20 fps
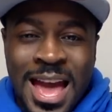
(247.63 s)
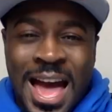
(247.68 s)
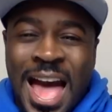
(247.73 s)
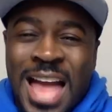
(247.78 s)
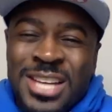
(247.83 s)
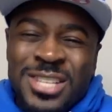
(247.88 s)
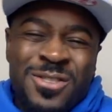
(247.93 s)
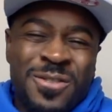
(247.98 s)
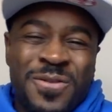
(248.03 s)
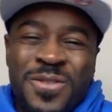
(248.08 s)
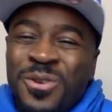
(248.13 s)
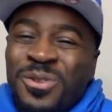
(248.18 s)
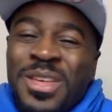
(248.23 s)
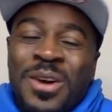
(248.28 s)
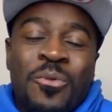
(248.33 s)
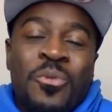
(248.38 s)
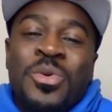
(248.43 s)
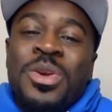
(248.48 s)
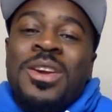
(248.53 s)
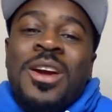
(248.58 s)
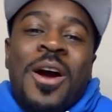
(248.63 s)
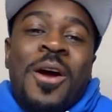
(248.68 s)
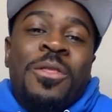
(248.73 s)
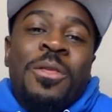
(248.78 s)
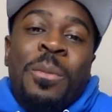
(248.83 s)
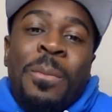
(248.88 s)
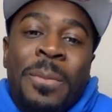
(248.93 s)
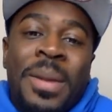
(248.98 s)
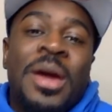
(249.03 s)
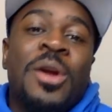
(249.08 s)
I just feel that we are
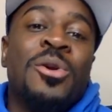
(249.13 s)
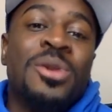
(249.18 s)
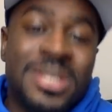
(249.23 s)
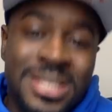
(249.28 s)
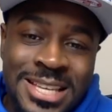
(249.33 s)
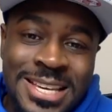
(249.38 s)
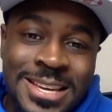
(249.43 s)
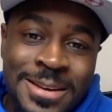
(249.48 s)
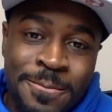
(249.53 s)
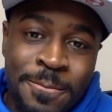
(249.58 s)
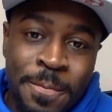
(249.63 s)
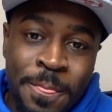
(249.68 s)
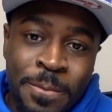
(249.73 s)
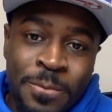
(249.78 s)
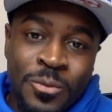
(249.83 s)
the better team,